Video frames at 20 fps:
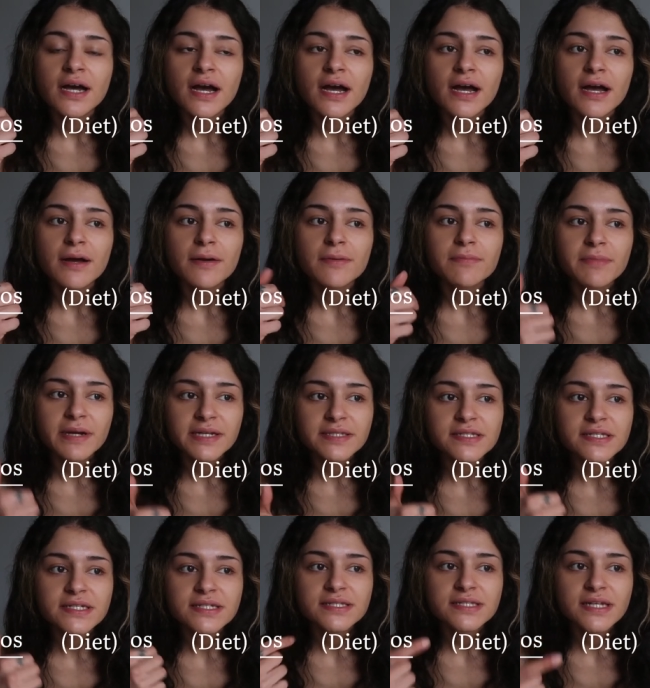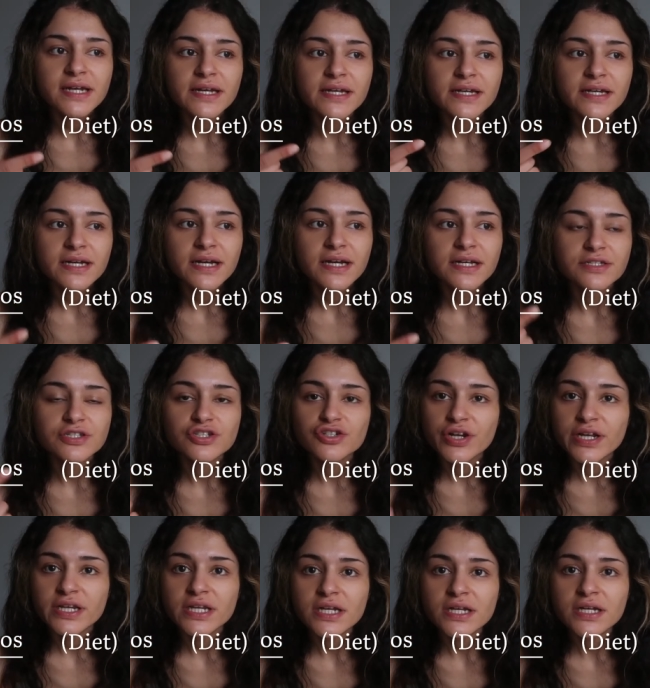Uh, mindset, diet, and
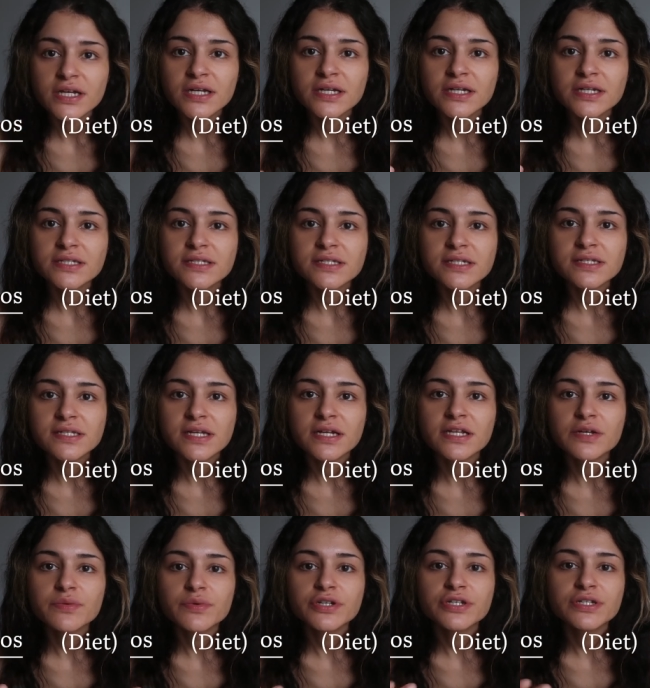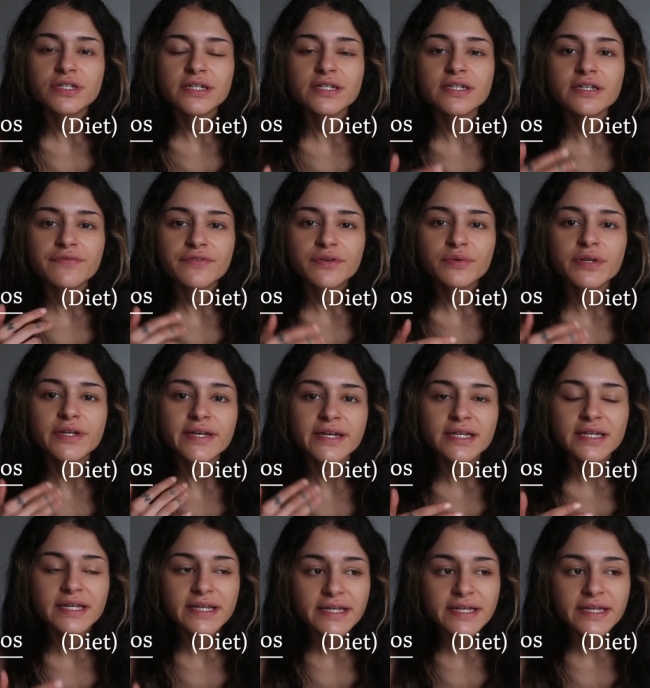training is exactly what you need if you want to get